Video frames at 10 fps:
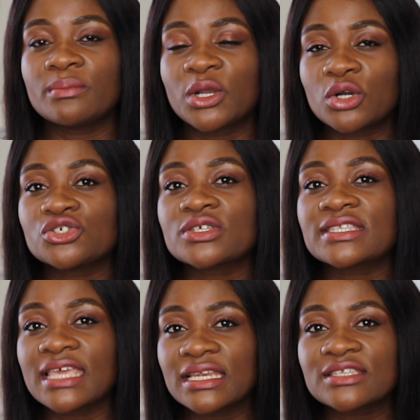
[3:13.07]
because your
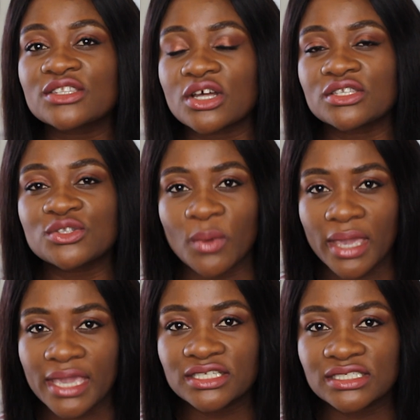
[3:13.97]
skin starts to
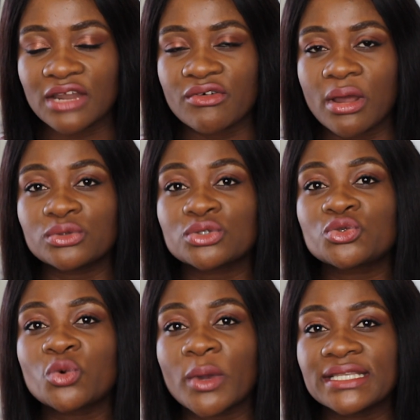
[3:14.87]
age around
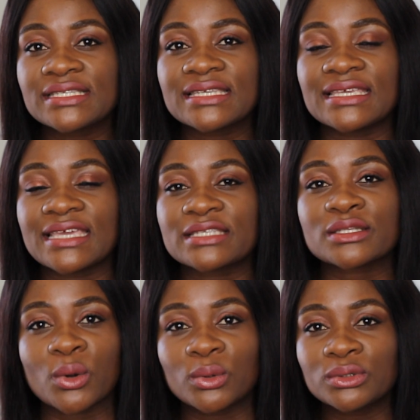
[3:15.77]
20 years
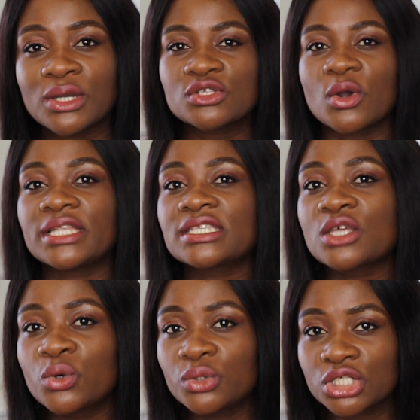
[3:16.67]
old. So it's
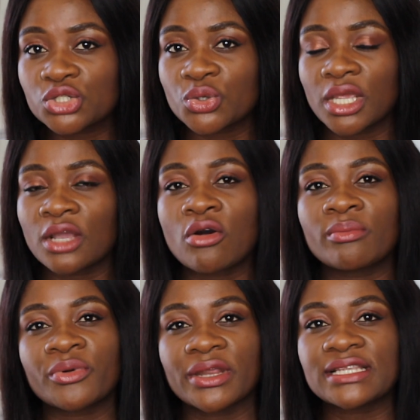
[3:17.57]
good to
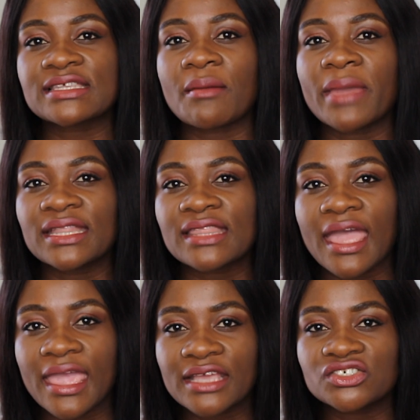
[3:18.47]
incorporate some
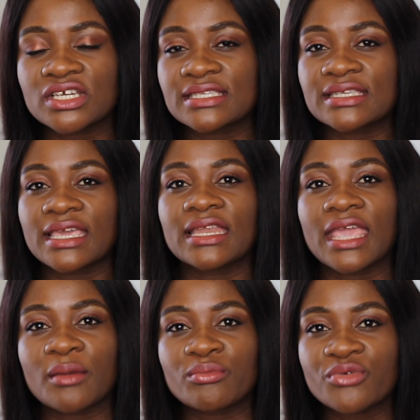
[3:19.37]
anti-aging
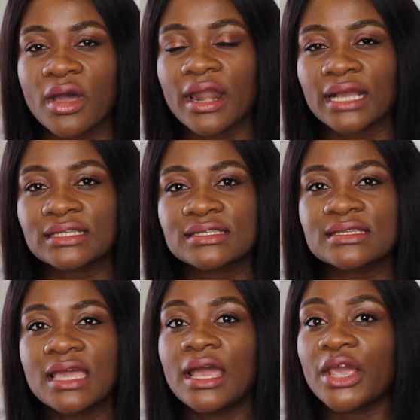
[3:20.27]
skincare
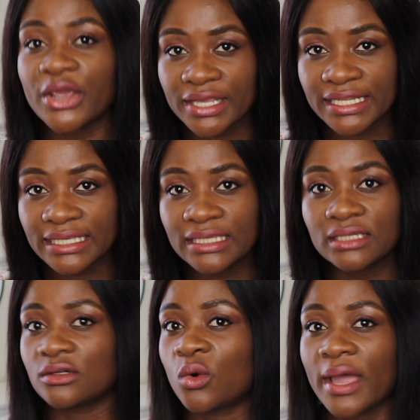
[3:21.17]
products early
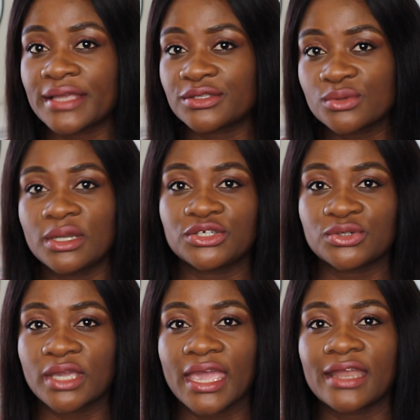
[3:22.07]
or as soon as
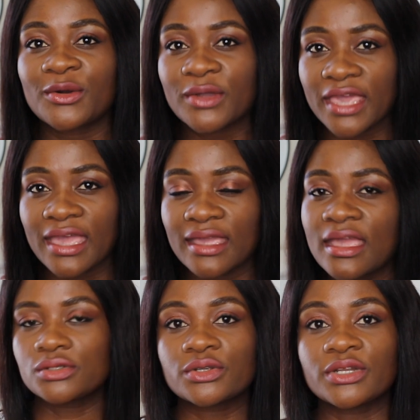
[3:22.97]
you can. Okay,
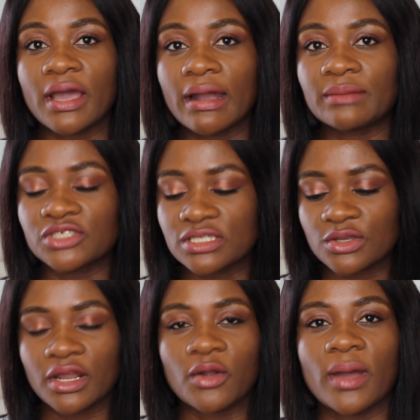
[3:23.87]
so now I'm just
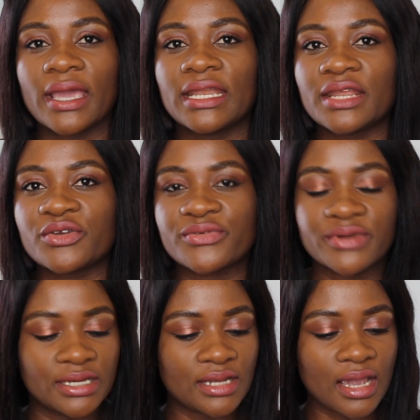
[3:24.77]
gonna go ahead and
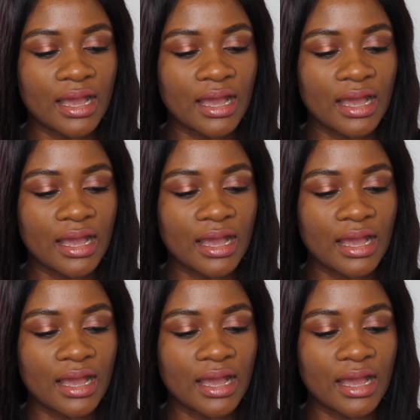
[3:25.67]
read